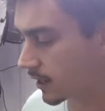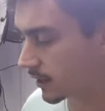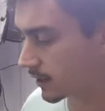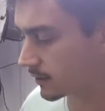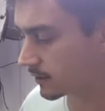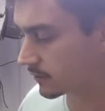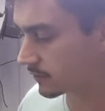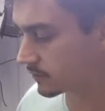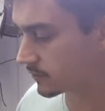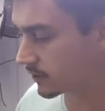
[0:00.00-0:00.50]

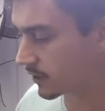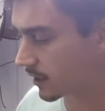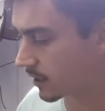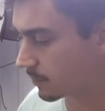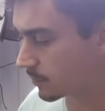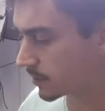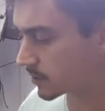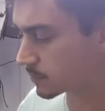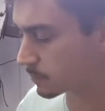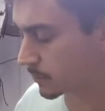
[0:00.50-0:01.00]

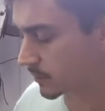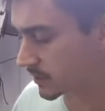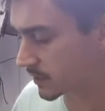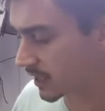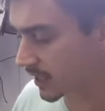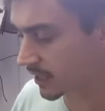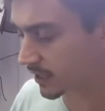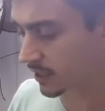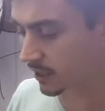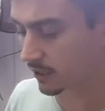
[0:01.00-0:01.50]
And this
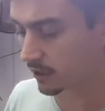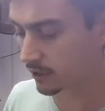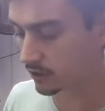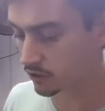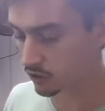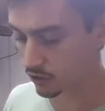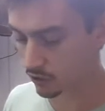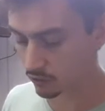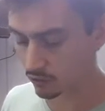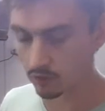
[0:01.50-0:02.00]
particular
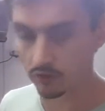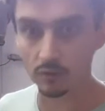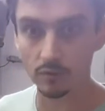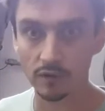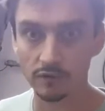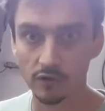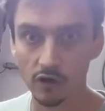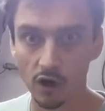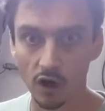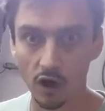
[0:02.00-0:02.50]
suit that
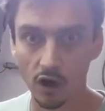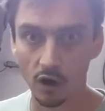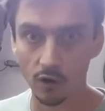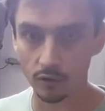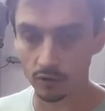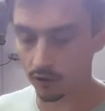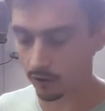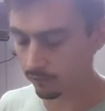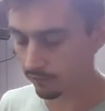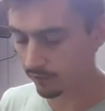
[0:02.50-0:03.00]
we've got
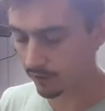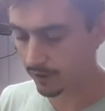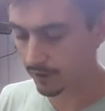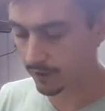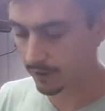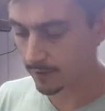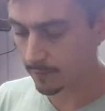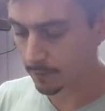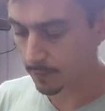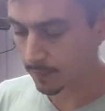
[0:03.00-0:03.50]
hold of
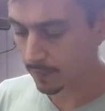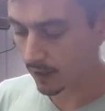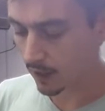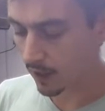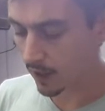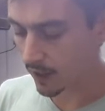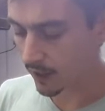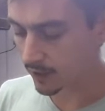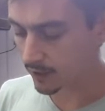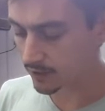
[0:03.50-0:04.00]

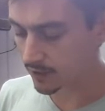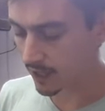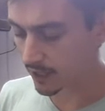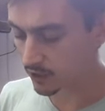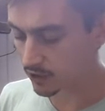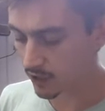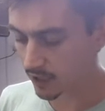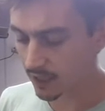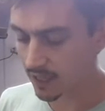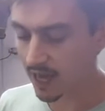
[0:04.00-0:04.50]
is
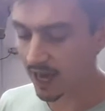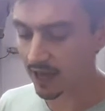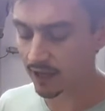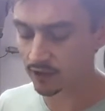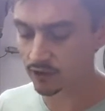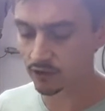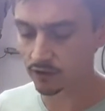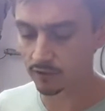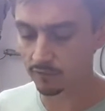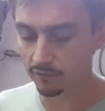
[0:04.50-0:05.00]
actually
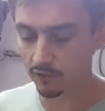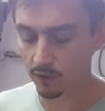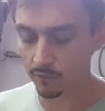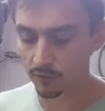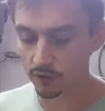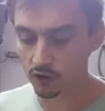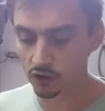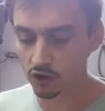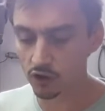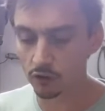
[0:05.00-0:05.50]
cast from
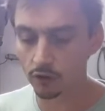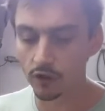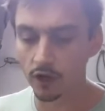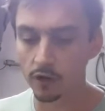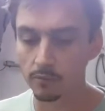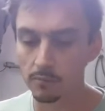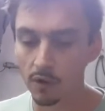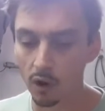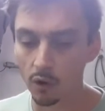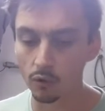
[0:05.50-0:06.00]
the
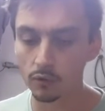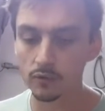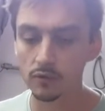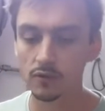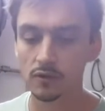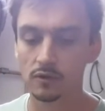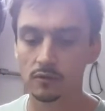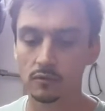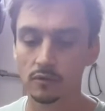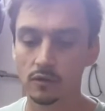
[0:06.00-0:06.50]
studio molds
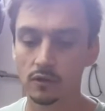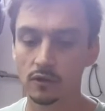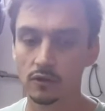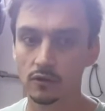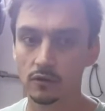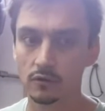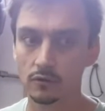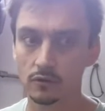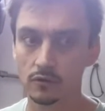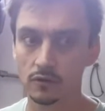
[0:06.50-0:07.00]
that were
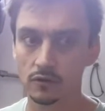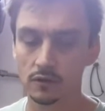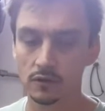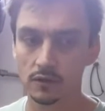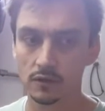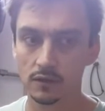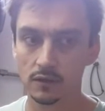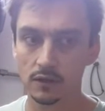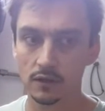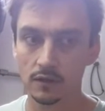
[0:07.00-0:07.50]
used
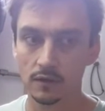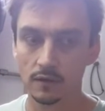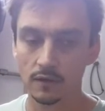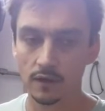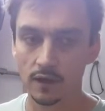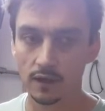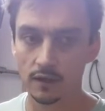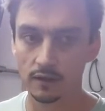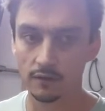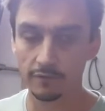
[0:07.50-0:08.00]

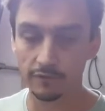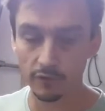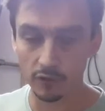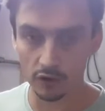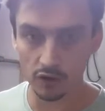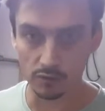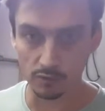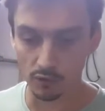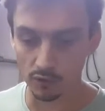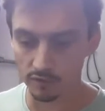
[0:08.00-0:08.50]
in the
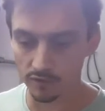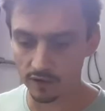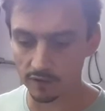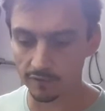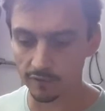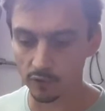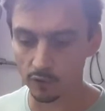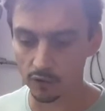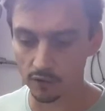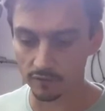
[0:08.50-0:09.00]
first movie
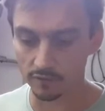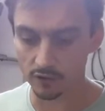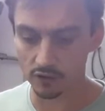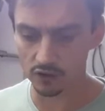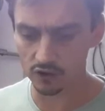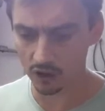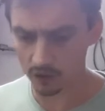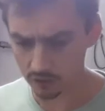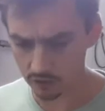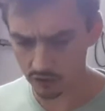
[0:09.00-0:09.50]
for one of the
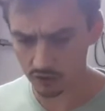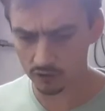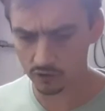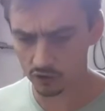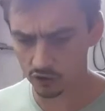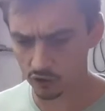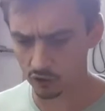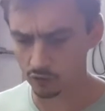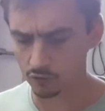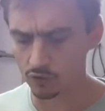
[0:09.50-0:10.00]
stunt
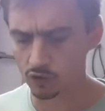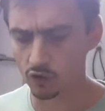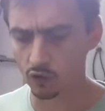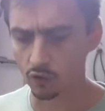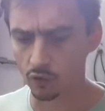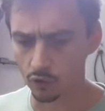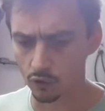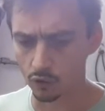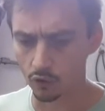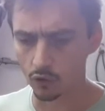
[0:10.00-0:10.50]
suits,
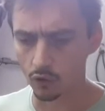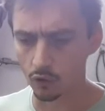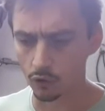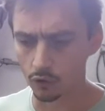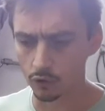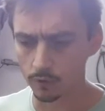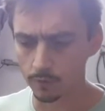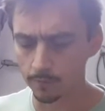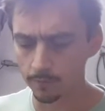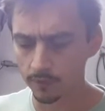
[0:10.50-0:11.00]

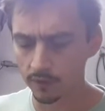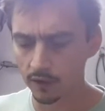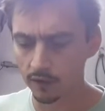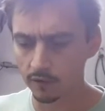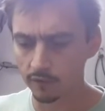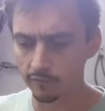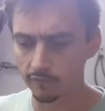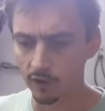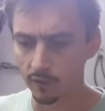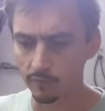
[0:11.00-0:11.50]
or
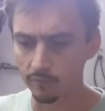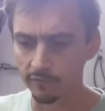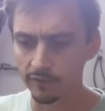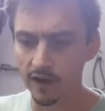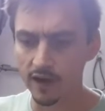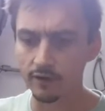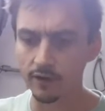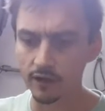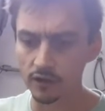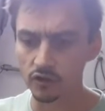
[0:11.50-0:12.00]
from
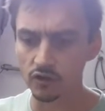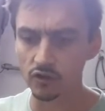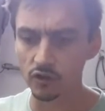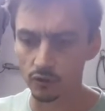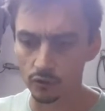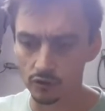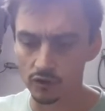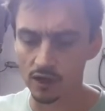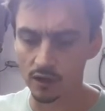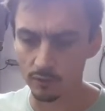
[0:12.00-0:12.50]
various
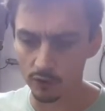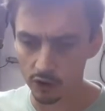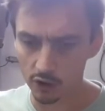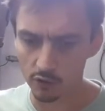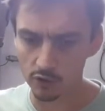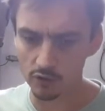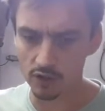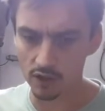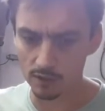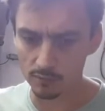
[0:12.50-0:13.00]
suits that were
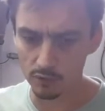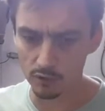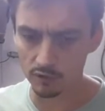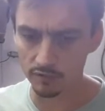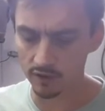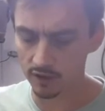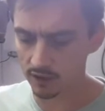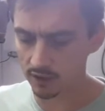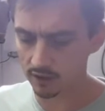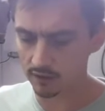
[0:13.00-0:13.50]
used in the
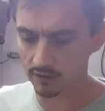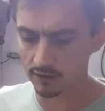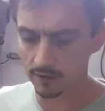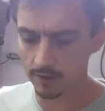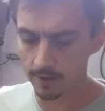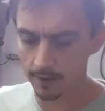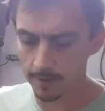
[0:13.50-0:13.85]
movies.